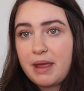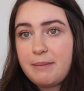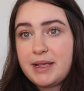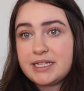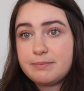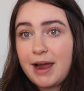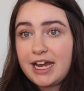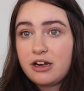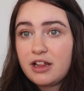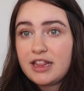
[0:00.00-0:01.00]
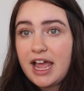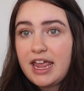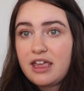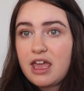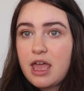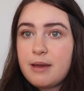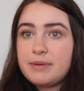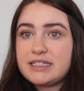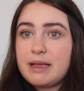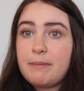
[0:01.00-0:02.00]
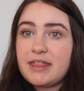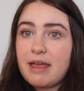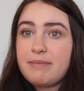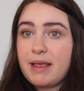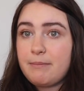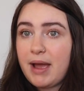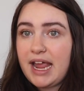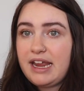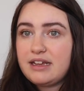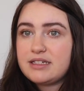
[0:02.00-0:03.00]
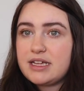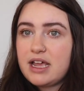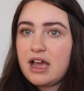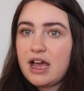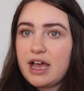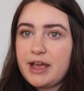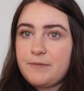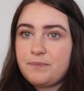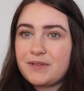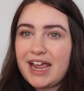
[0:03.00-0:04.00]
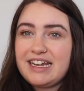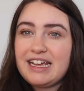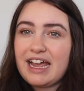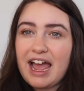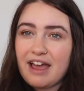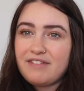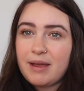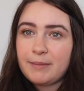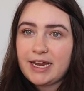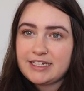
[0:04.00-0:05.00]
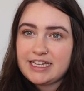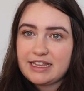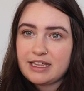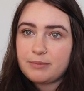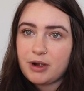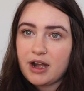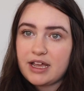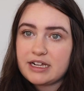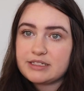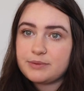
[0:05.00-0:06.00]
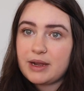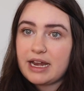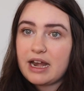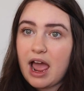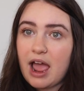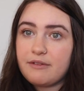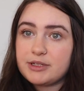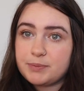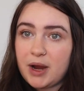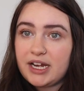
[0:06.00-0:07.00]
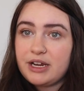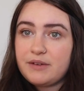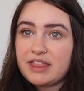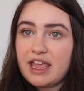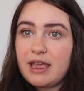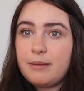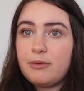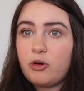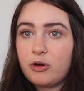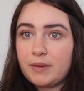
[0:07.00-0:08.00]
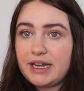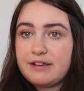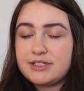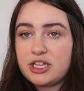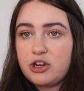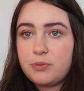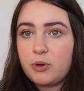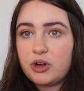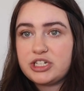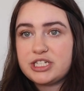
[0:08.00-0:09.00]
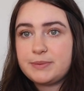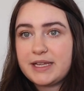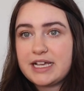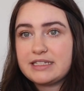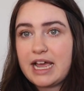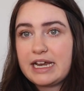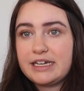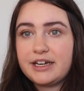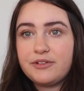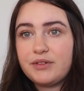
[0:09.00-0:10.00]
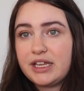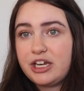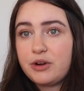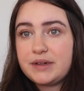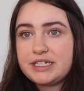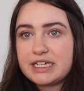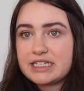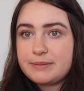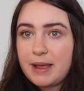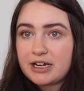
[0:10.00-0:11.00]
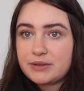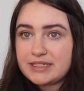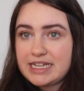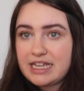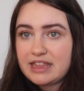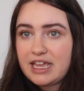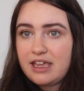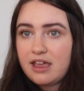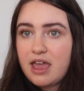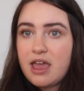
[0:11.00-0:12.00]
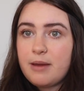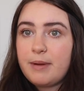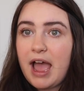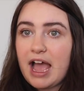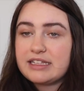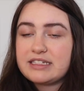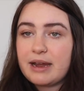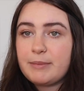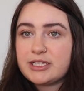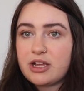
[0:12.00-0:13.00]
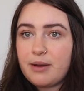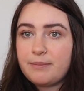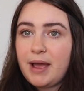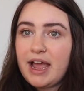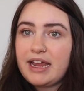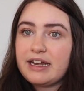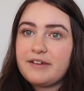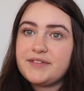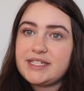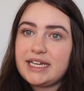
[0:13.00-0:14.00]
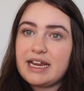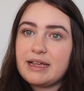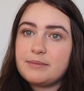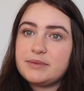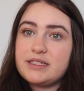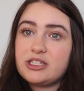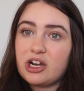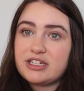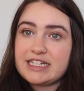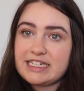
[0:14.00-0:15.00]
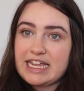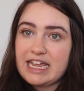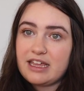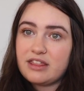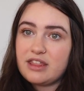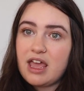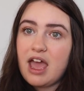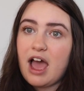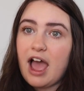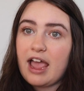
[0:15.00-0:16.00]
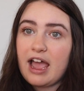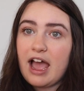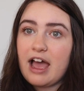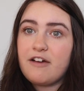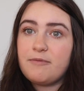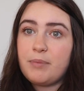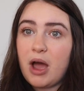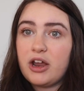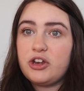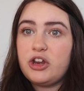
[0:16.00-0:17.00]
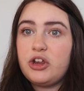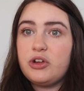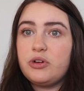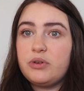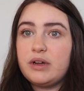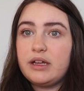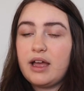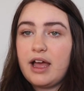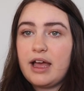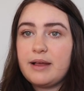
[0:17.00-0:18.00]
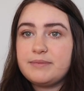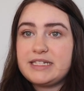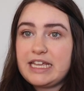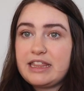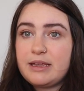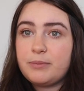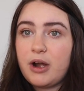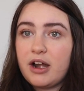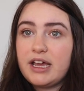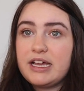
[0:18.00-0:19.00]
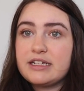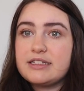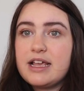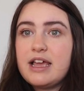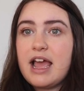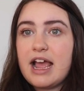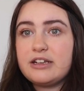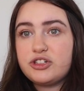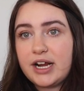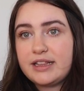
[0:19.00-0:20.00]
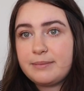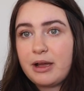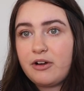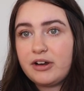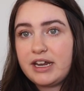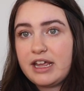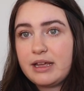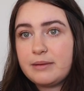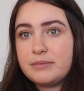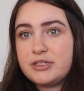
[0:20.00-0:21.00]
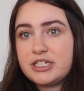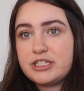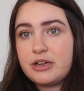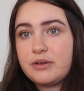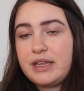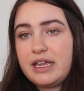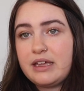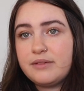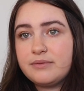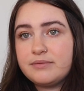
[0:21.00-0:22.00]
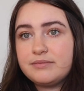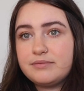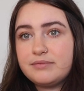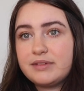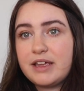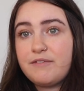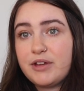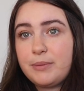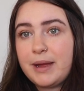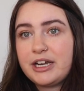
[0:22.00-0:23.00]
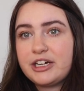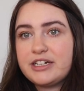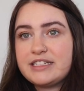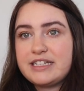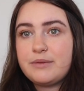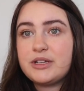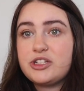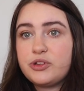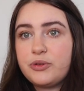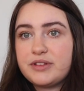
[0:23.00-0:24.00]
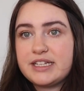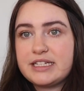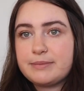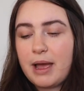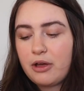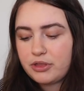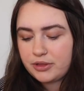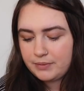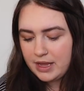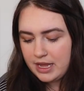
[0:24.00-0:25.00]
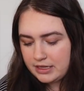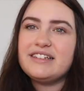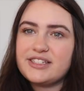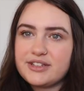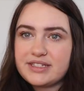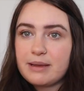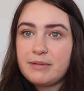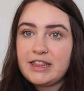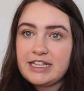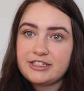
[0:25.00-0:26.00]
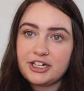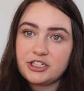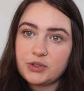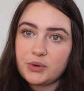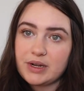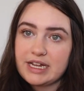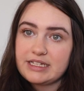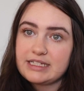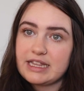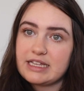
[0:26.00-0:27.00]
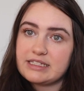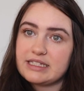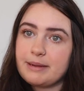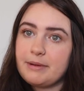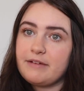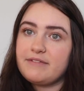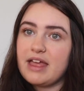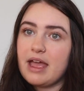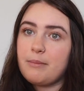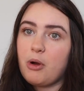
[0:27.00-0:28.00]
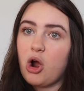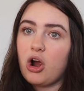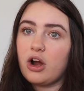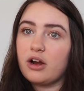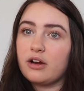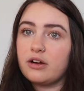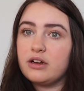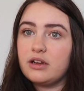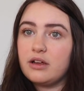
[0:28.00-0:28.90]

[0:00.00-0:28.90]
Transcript: babies might not like, but some of them they might. I didn't have that many teething products when I was pregnant with him or when he was a newborn, just because I didn't really know what to expect with teething. But as time has gone by and I've seen him start to teeth, I have bought new teething products and tried them out on him just so he can feel better and see what soothes his mouth. So some of these are toys, and then some of them are